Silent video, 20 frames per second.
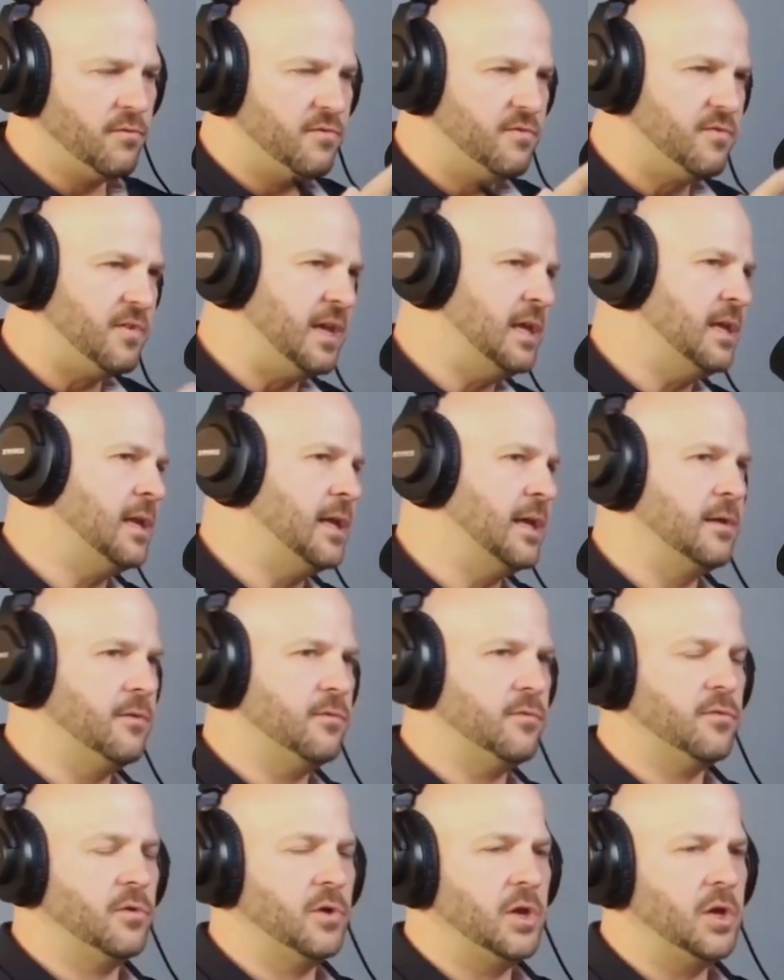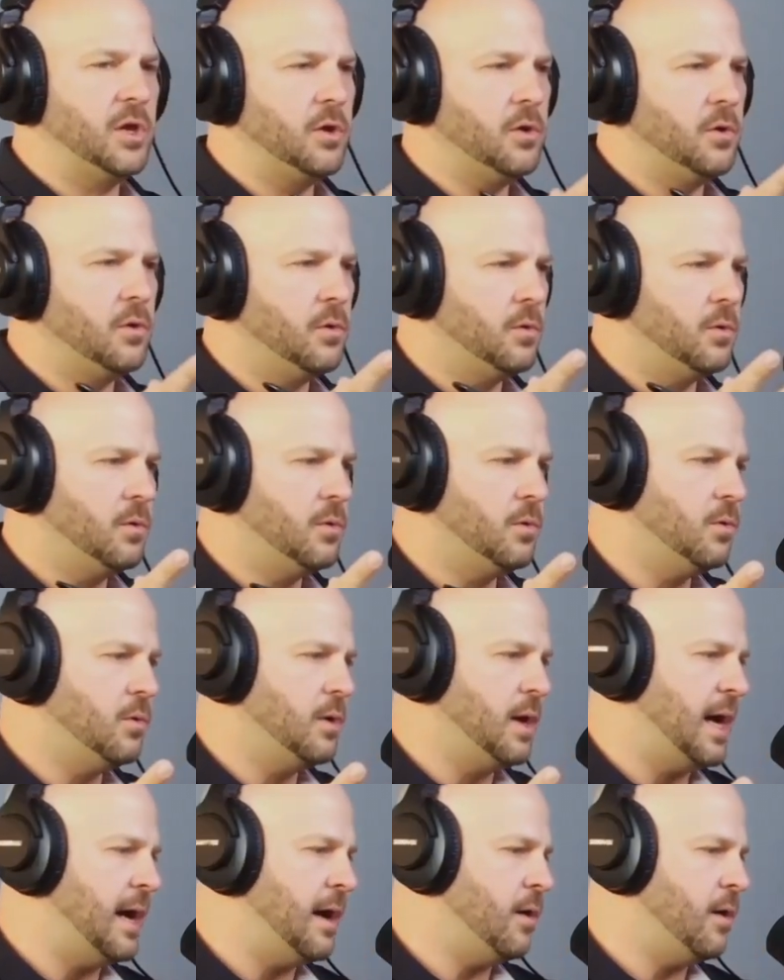feeling for you?